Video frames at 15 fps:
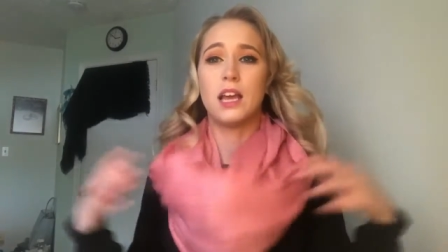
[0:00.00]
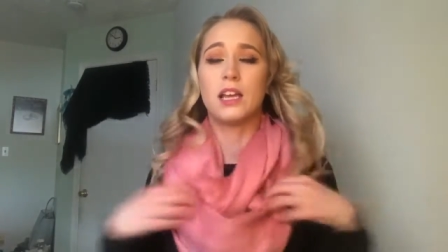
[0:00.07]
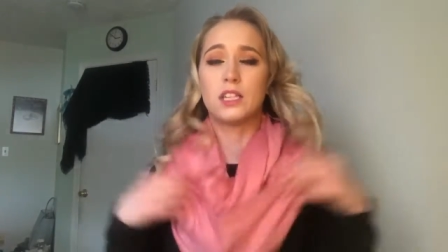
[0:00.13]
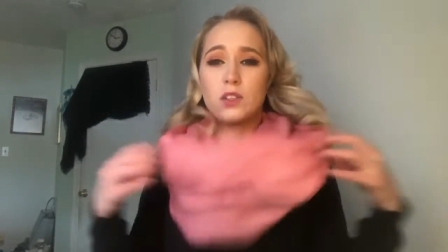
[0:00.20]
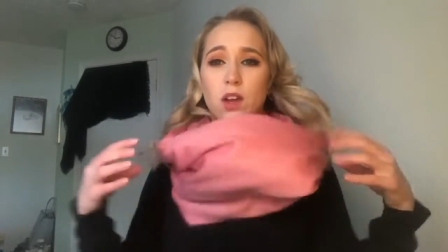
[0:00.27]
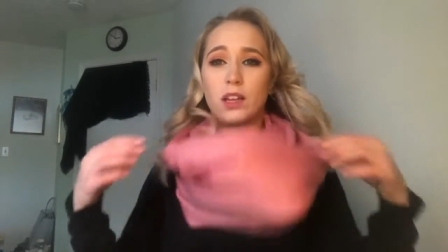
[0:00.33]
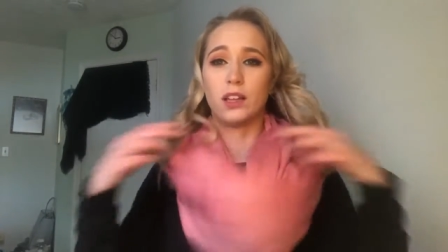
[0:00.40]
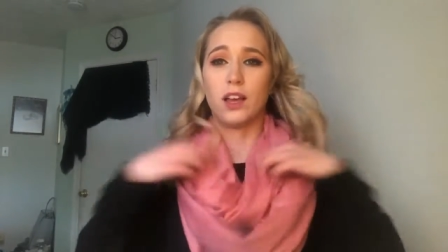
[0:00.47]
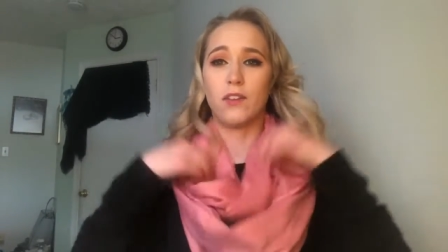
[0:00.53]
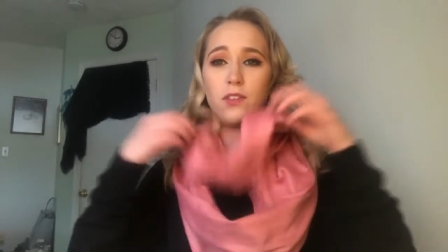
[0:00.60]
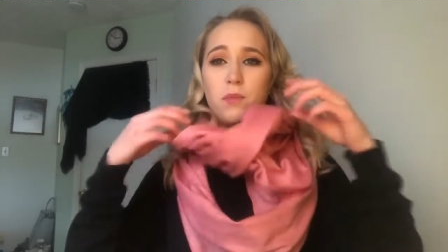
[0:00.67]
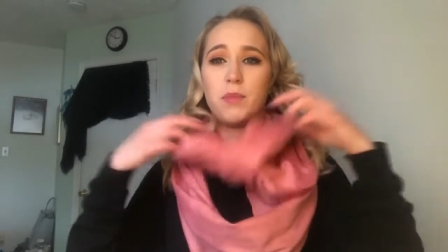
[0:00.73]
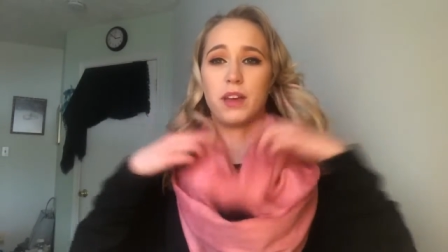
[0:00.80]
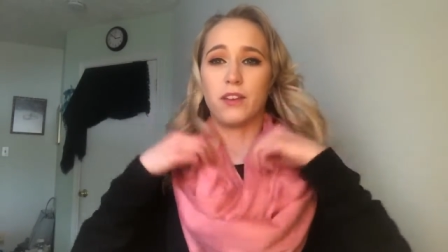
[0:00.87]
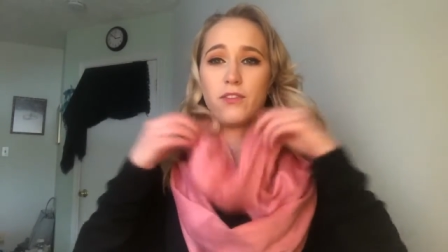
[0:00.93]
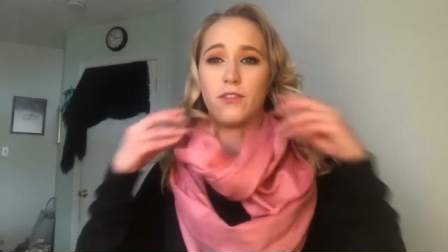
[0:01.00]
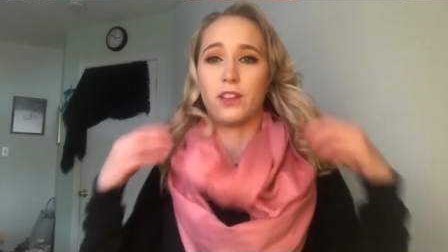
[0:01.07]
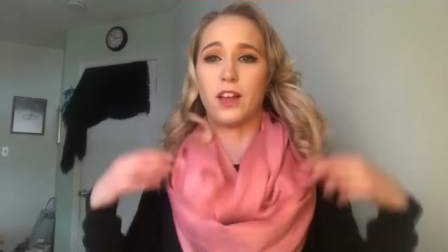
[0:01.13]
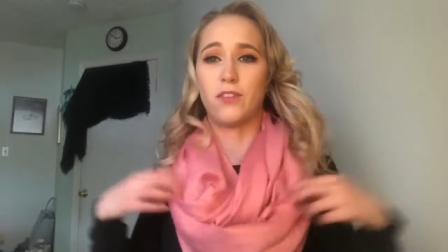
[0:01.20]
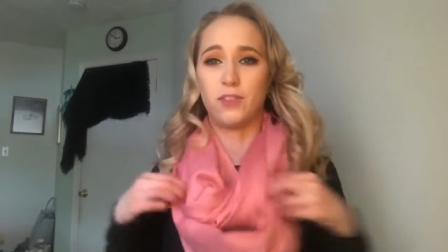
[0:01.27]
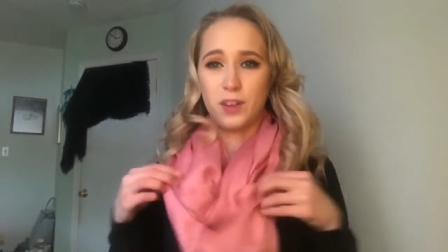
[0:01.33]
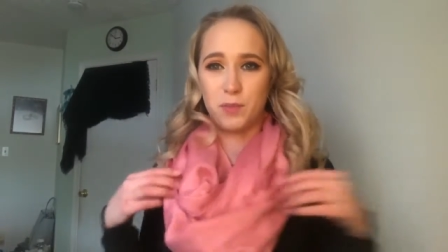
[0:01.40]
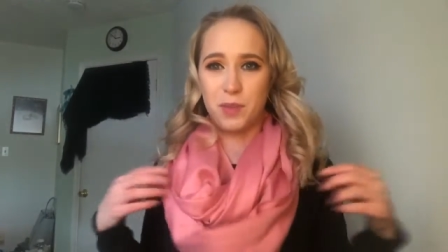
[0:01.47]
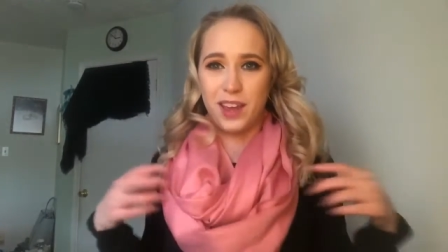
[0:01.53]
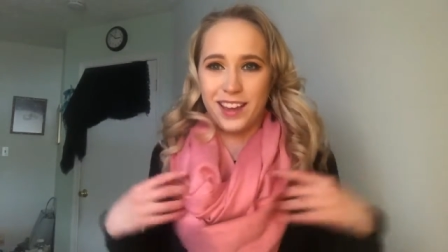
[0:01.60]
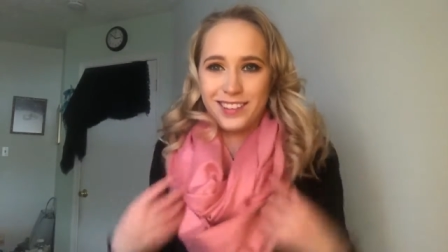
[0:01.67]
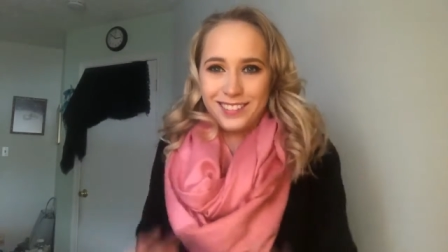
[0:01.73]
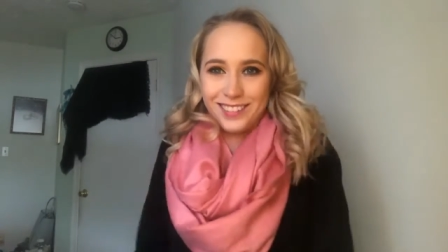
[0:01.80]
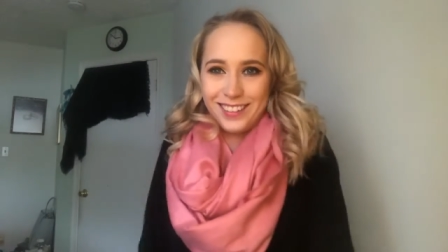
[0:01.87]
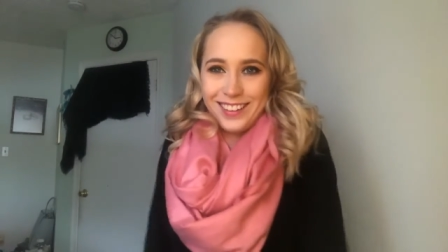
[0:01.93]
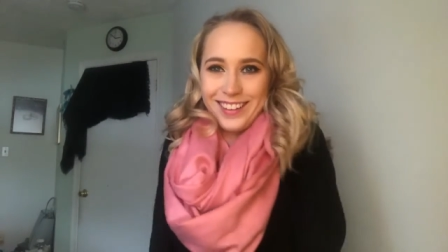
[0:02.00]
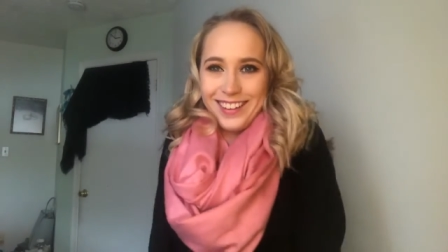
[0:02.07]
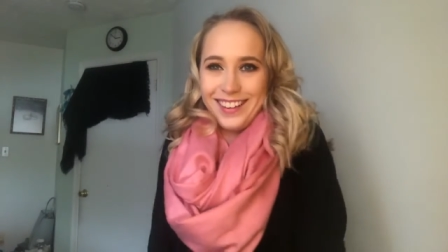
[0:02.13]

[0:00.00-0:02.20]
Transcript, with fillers: So I love the big fluffy pink look